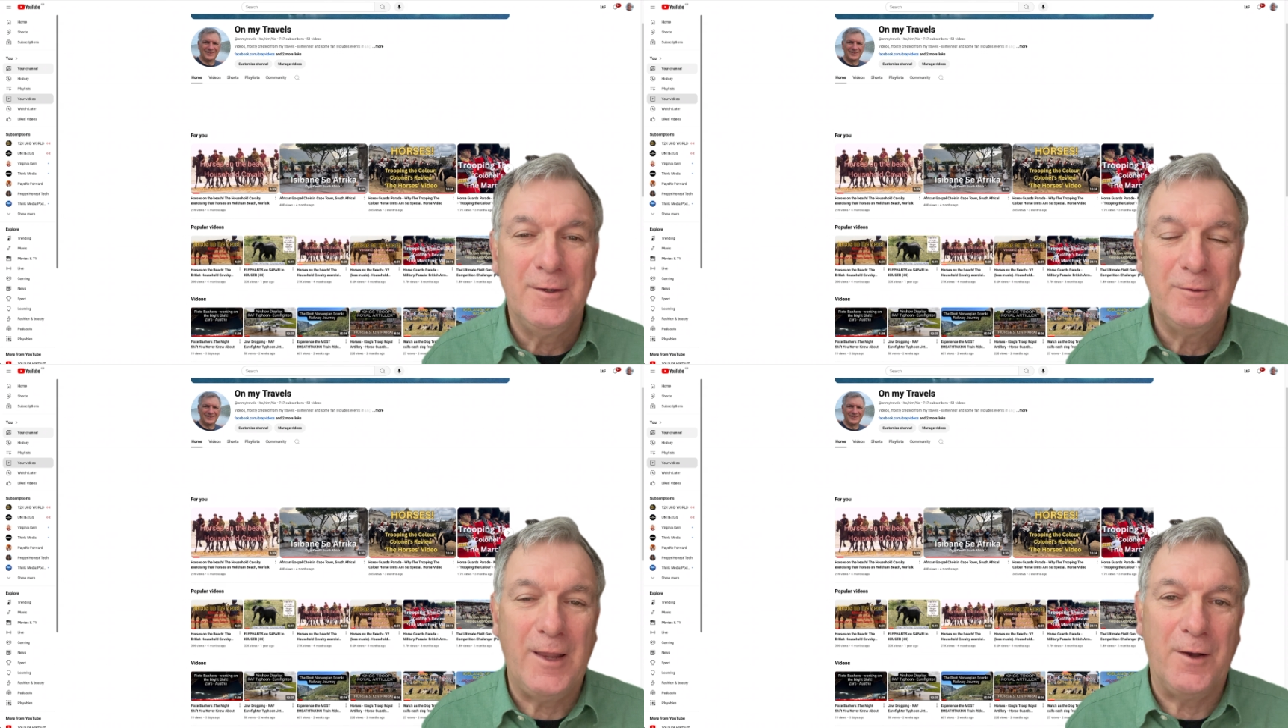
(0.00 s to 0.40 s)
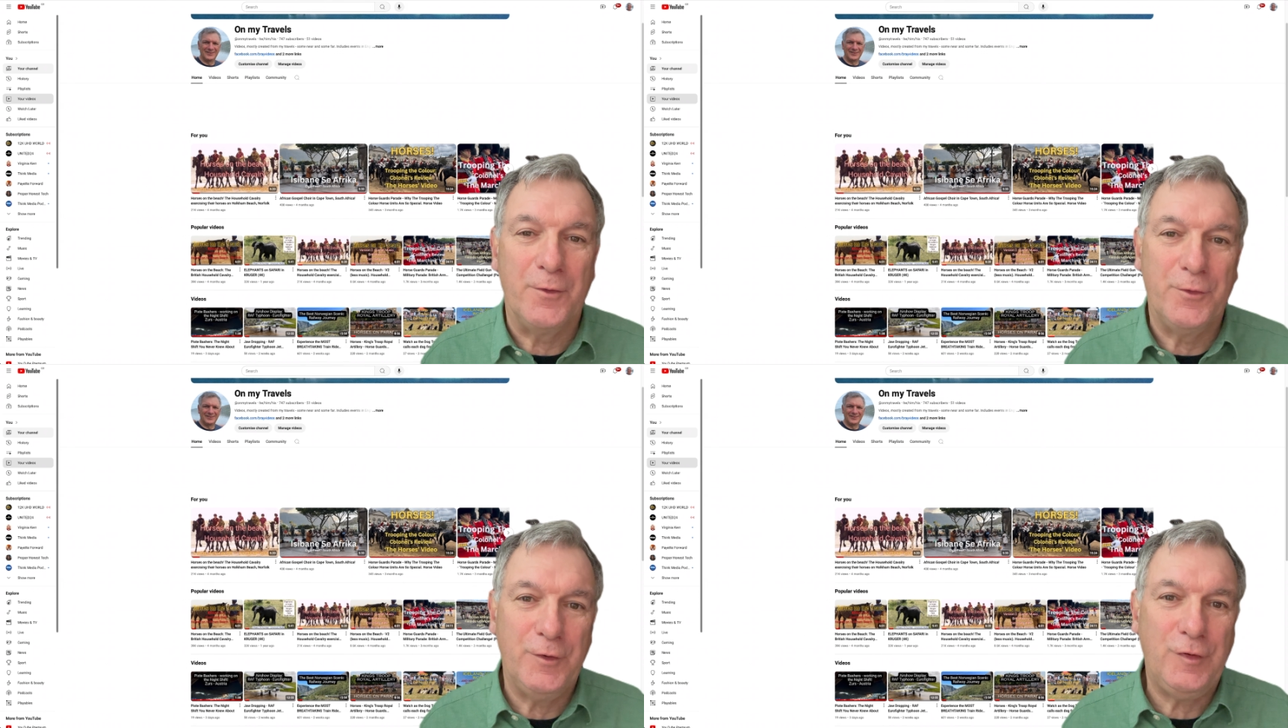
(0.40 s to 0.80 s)

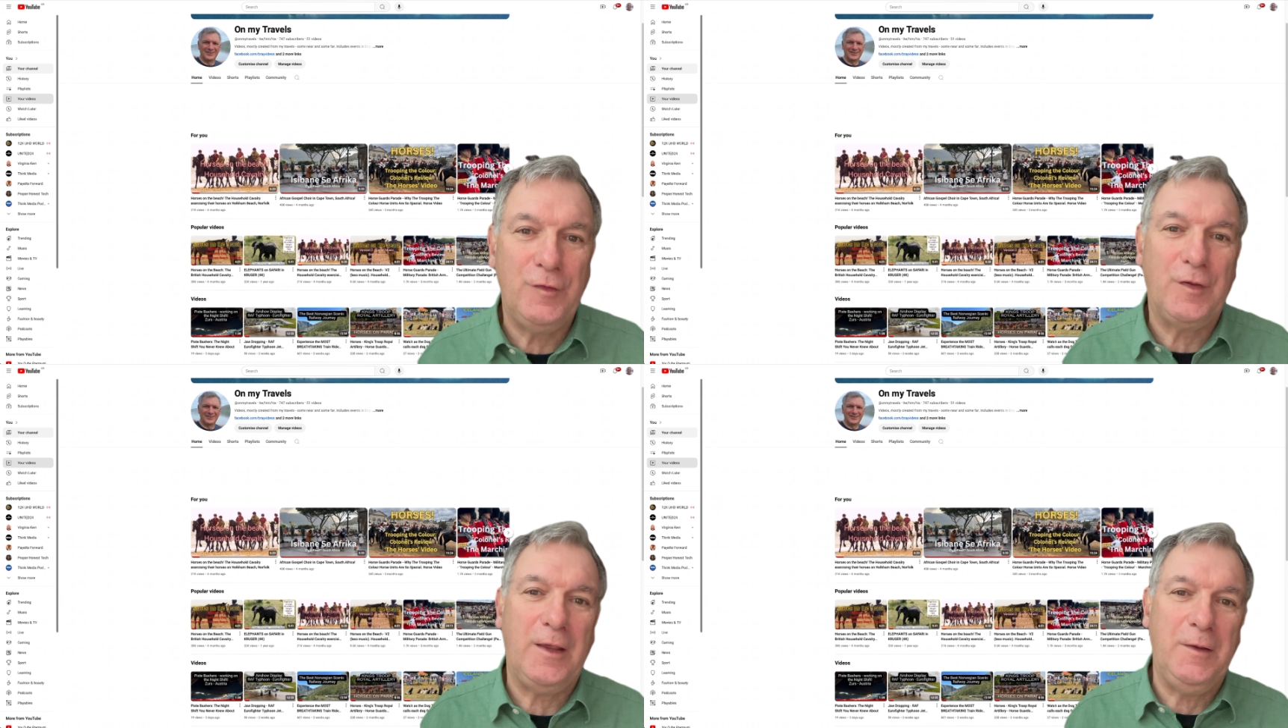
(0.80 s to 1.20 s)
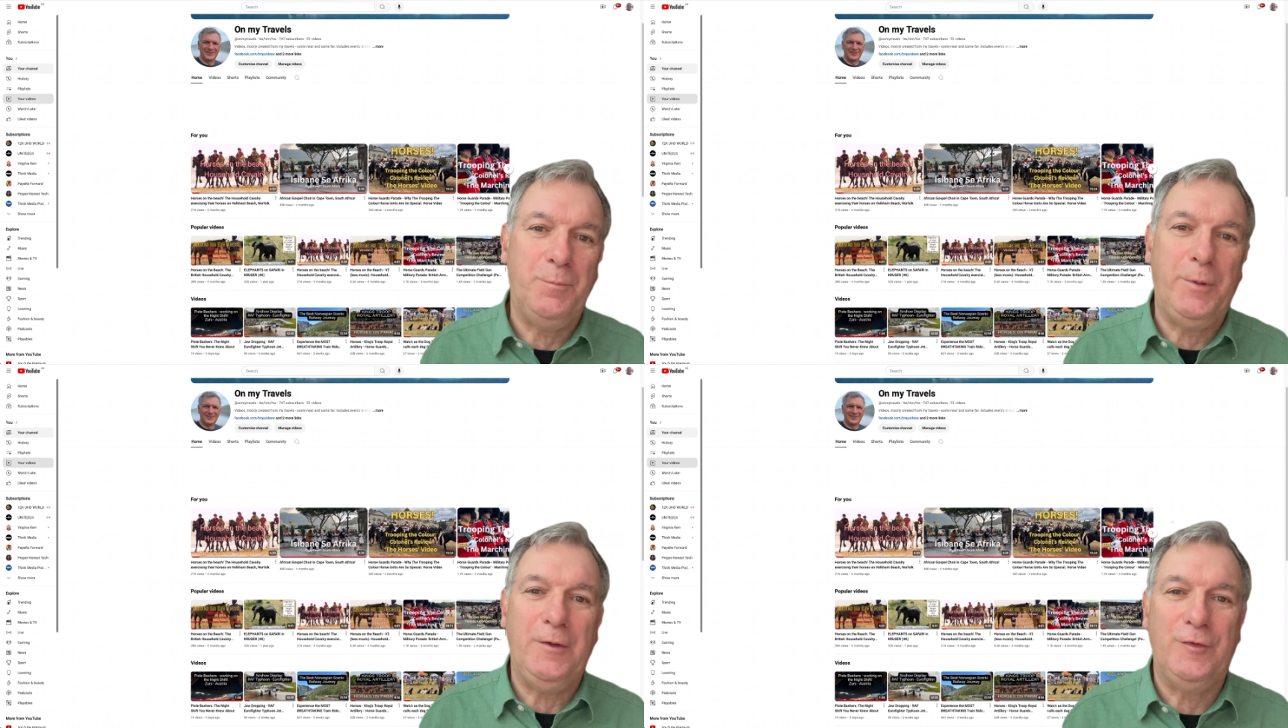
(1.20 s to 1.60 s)
Now, this is a
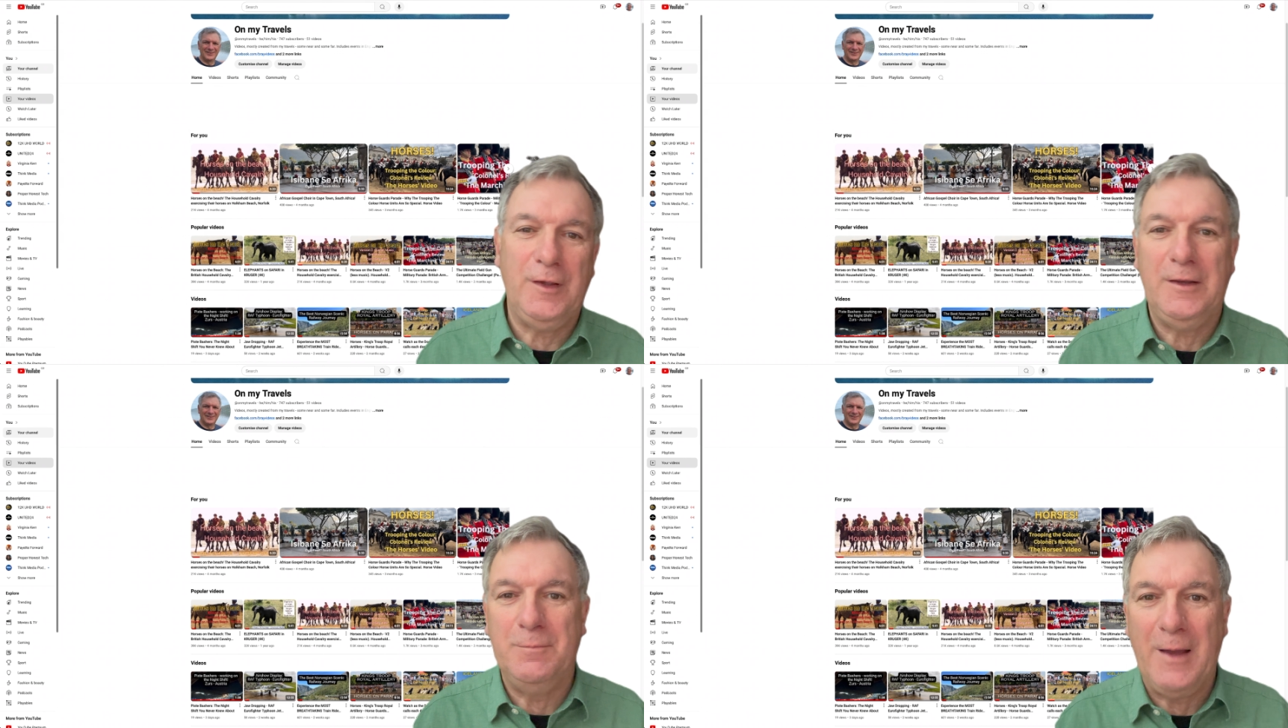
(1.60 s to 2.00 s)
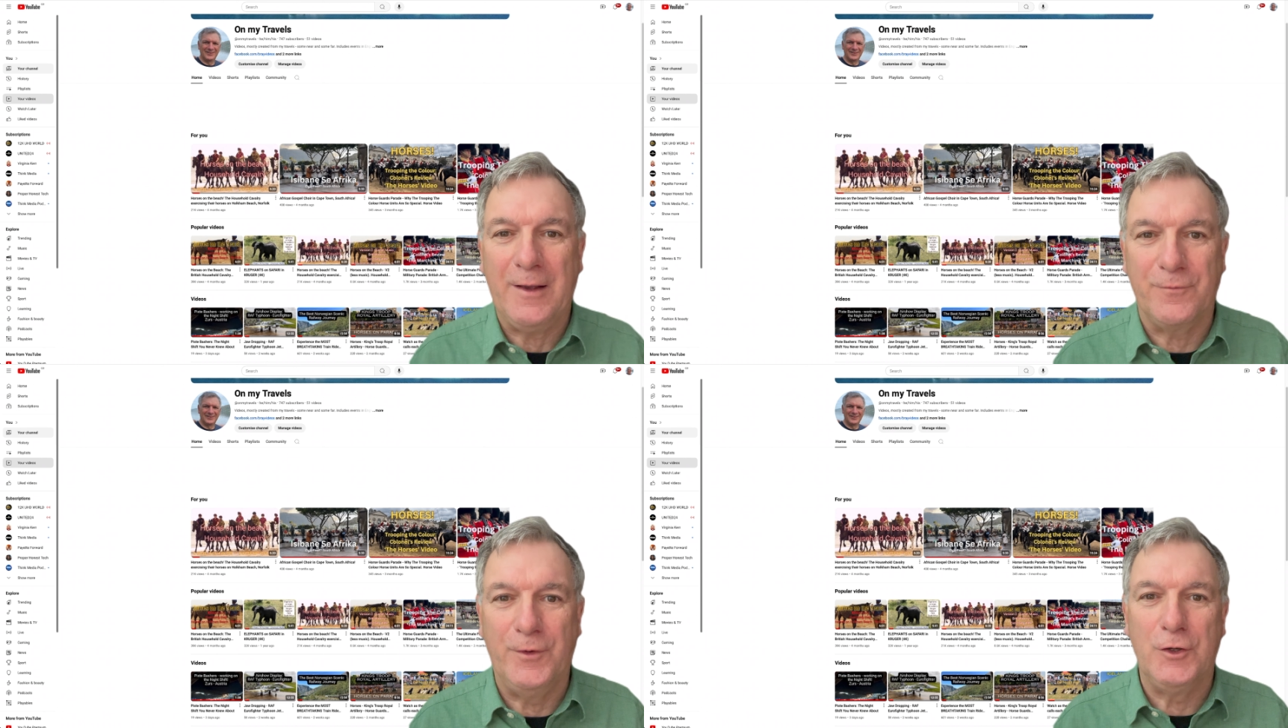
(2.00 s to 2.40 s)
PC
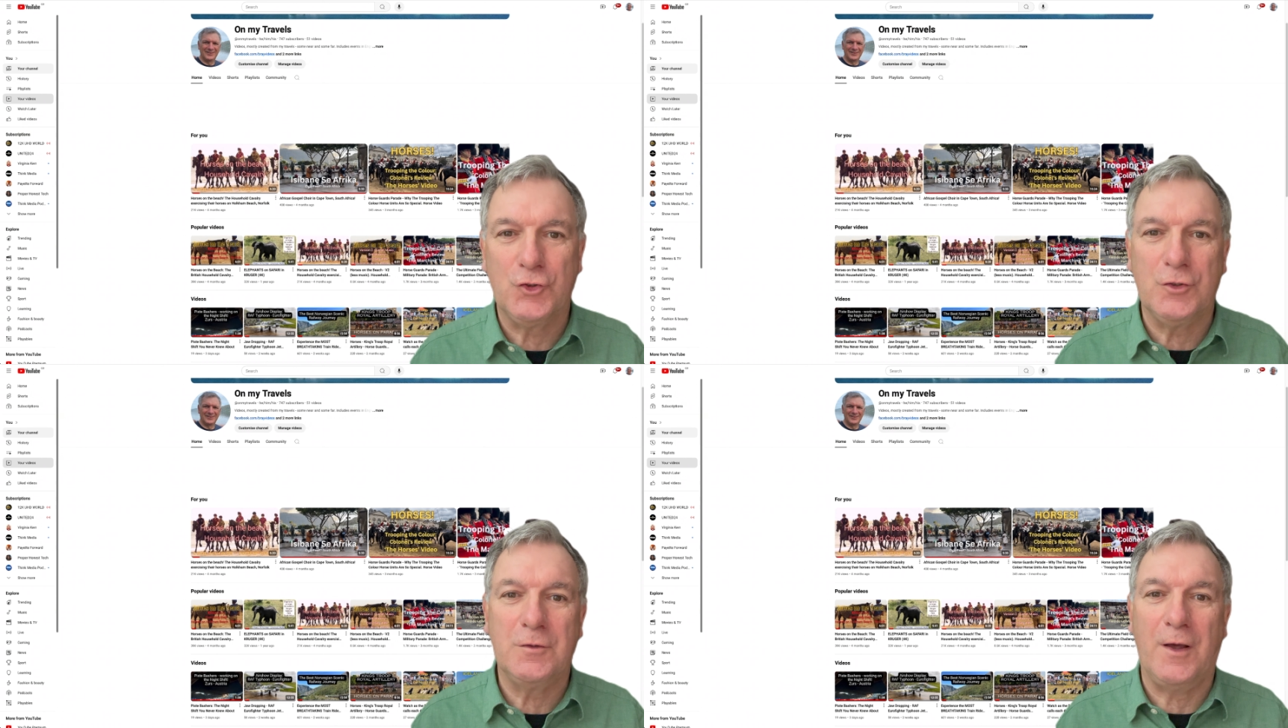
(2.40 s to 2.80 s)
Mac version.